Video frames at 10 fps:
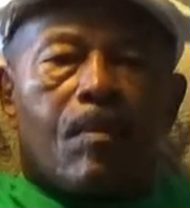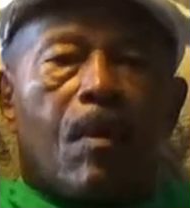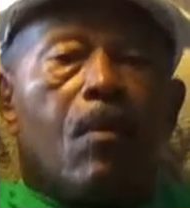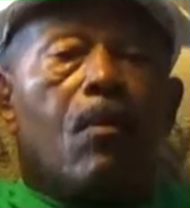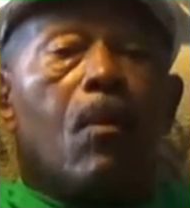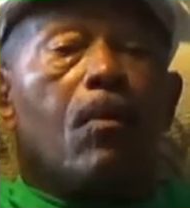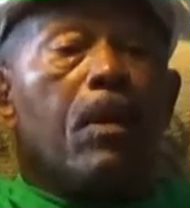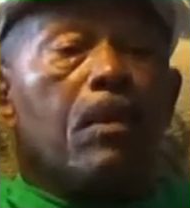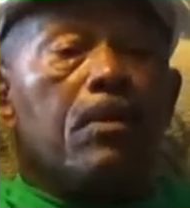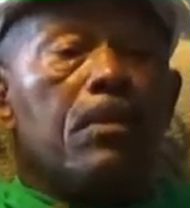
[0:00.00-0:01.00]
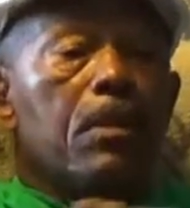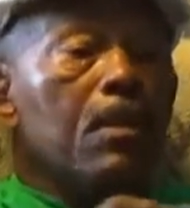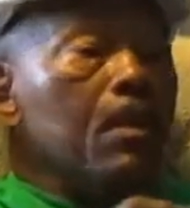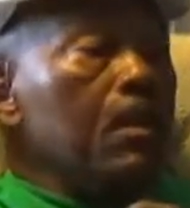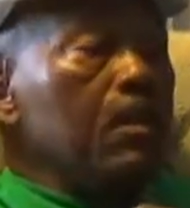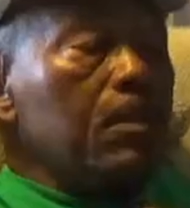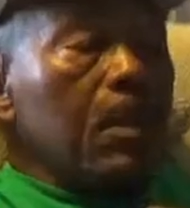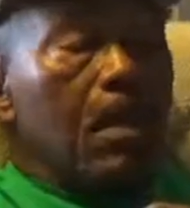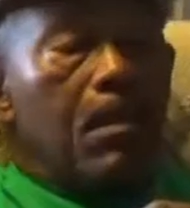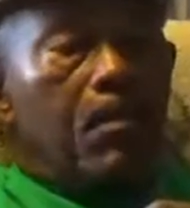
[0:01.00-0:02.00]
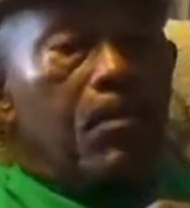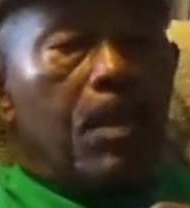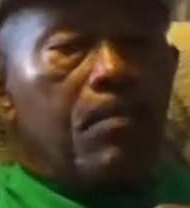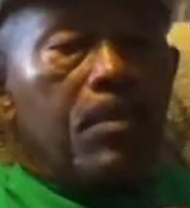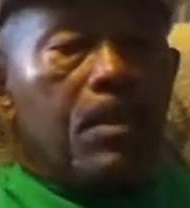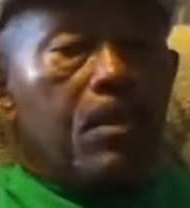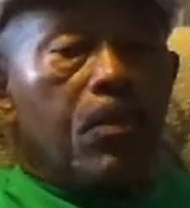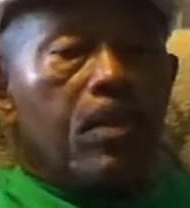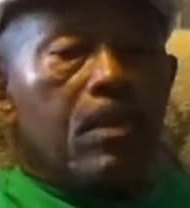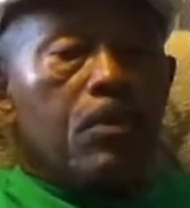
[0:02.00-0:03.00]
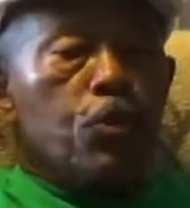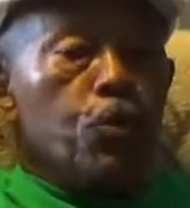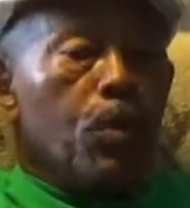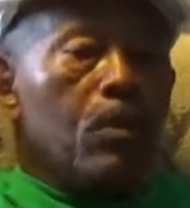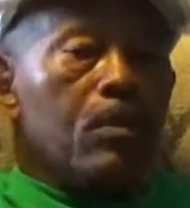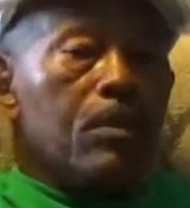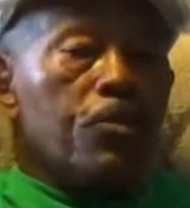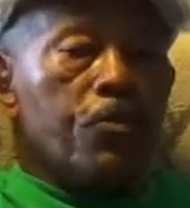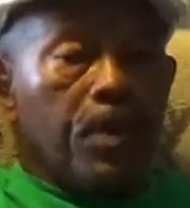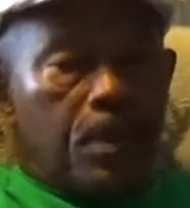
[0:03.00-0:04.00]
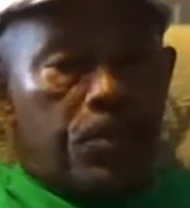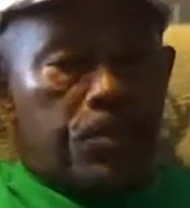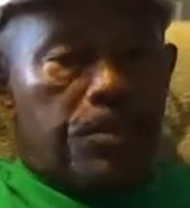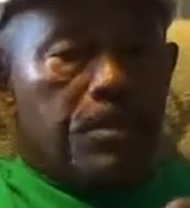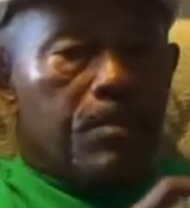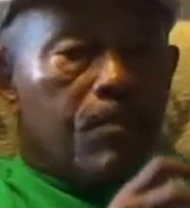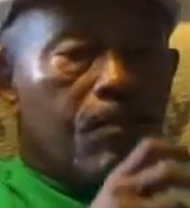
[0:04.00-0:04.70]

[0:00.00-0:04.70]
Oh, okay, this is in, a, this is, I, I'm, I'm dealing with in duos and trilogies.